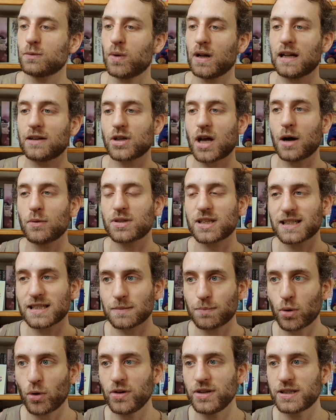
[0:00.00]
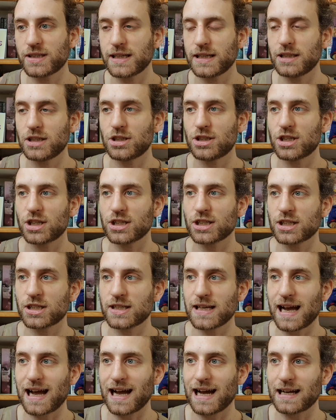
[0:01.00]
Well, I was disappointed
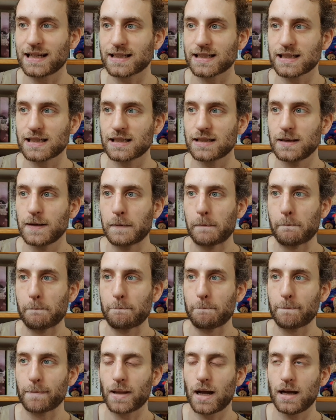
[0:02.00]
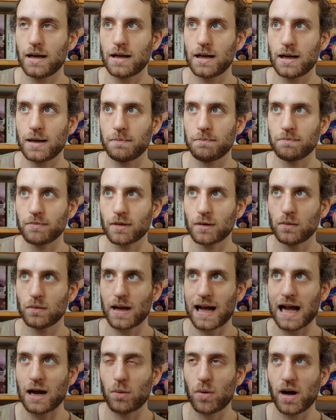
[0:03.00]
just at what
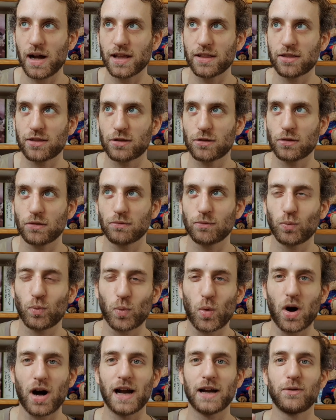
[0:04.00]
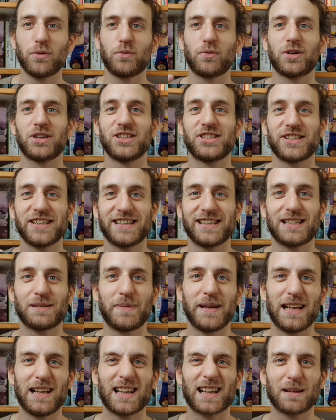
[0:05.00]
I considered to
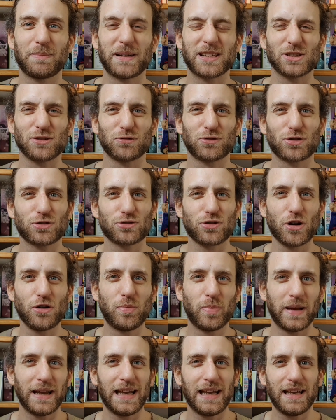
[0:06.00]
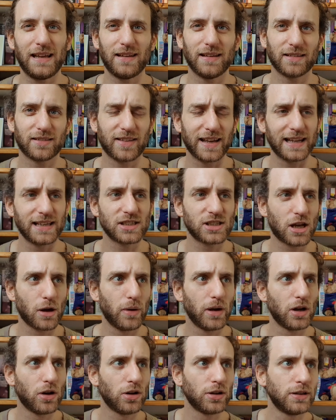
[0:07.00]
be a little bit sort of tropey things
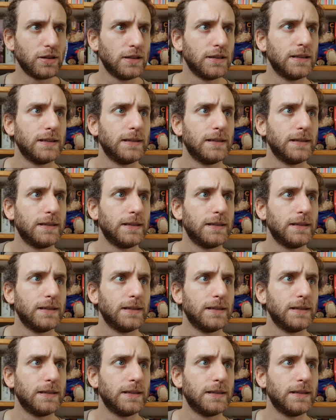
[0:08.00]
going on.